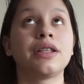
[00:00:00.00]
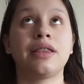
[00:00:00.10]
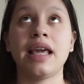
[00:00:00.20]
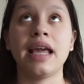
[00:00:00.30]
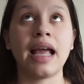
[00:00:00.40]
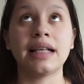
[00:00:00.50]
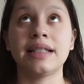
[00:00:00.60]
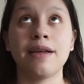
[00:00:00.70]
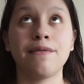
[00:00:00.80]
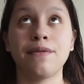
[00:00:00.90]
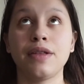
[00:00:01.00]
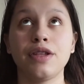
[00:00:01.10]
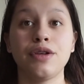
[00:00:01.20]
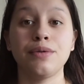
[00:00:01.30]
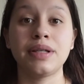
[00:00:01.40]
think as if
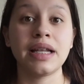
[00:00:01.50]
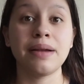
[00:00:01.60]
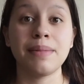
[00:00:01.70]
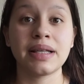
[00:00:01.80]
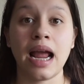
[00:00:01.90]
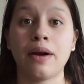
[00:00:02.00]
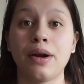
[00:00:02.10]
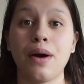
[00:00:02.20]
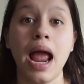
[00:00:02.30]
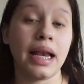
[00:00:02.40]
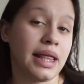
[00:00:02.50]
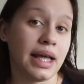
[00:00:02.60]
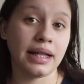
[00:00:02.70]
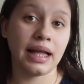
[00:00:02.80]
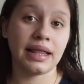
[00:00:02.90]
you didn't miscarry or
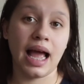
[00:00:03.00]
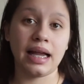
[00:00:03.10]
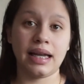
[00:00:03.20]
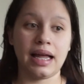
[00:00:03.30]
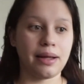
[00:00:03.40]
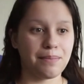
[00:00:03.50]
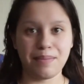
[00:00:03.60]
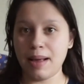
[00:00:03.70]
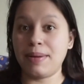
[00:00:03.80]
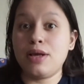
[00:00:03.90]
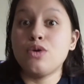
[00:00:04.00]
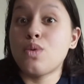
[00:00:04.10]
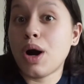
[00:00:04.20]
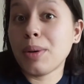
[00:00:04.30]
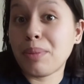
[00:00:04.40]
anything like that. Like, maybe you
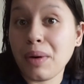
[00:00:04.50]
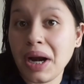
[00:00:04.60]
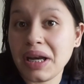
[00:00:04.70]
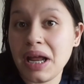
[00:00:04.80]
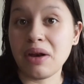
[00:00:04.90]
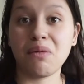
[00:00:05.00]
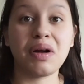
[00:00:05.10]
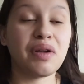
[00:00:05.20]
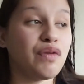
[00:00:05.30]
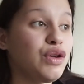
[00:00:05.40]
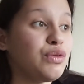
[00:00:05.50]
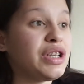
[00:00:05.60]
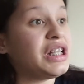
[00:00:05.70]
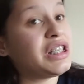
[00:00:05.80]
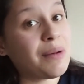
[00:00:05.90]
weren't pregnant. What if you
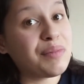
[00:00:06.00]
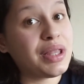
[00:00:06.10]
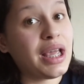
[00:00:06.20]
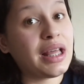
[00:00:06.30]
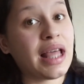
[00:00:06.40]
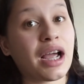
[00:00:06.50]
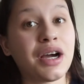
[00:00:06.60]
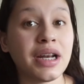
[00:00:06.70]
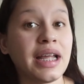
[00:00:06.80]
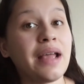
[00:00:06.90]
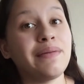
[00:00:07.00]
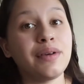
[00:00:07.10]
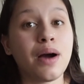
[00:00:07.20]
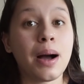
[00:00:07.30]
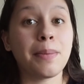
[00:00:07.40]
did something that could have gave
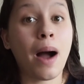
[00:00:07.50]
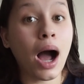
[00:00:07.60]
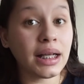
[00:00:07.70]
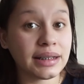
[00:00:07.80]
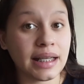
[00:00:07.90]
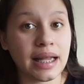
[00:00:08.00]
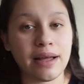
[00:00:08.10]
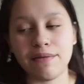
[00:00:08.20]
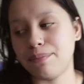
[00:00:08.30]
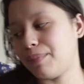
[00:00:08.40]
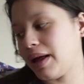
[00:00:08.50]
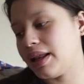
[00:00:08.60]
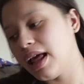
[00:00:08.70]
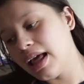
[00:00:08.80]
you a positive? But